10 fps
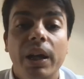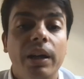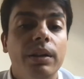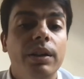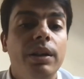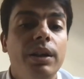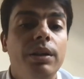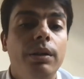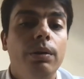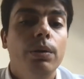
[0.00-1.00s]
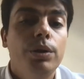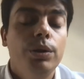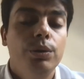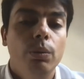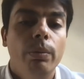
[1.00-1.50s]
and it
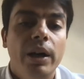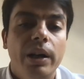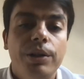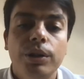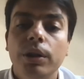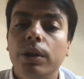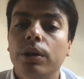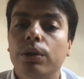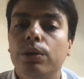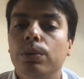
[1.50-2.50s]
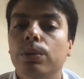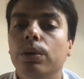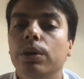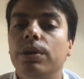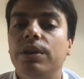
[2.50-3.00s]
costs too much to
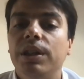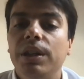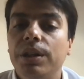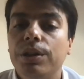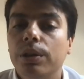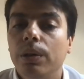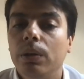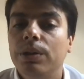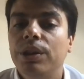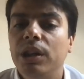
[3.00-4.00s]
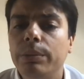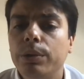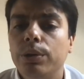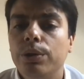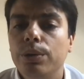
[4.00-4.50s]
teach all
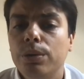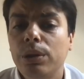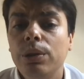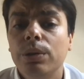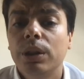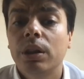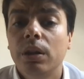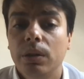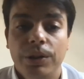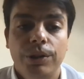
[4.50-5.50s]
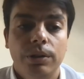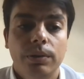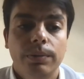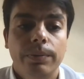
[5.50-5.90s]
team to use new technology.